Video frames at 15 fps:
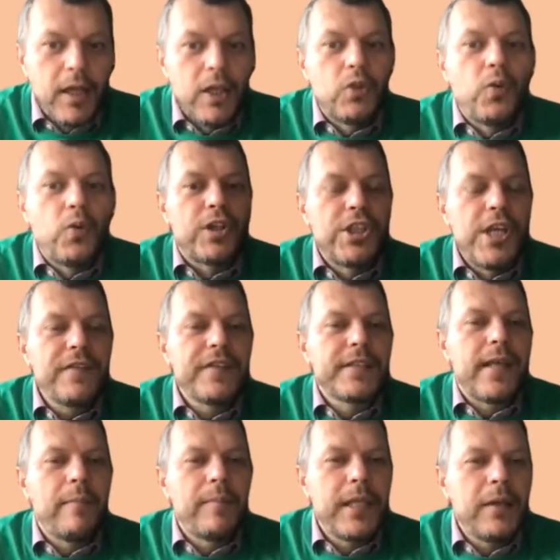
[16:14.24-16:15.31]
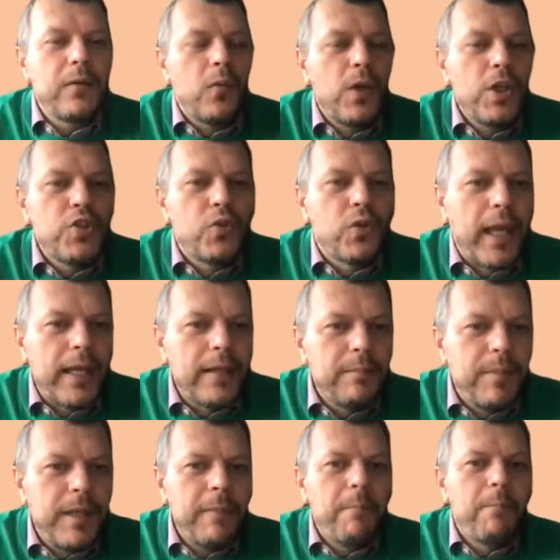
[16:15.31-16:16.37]
To achieve something which can
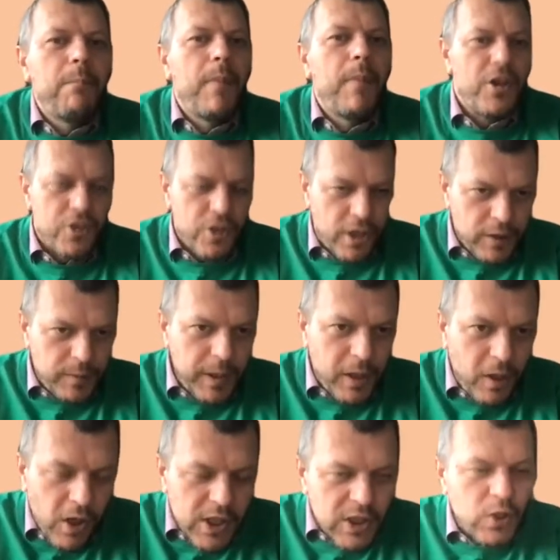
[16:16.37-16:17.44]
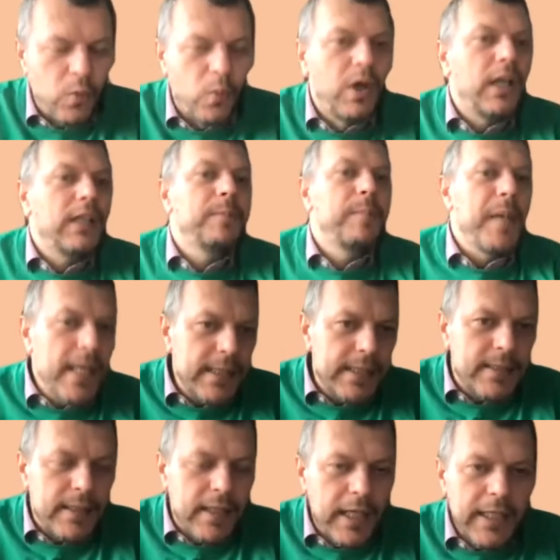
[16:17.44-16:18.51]
be measured, because world
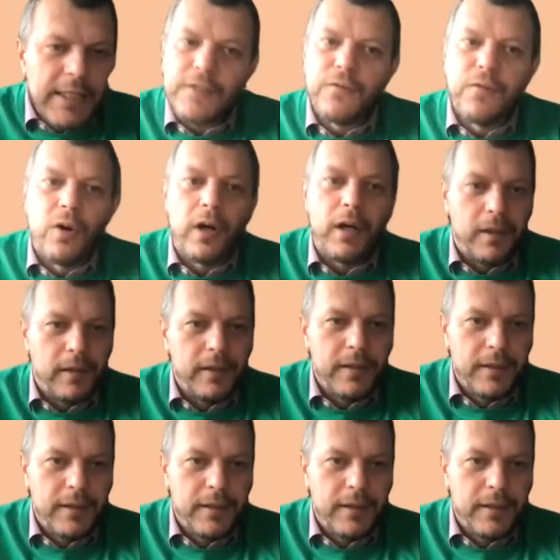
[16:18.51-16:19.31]
peace is for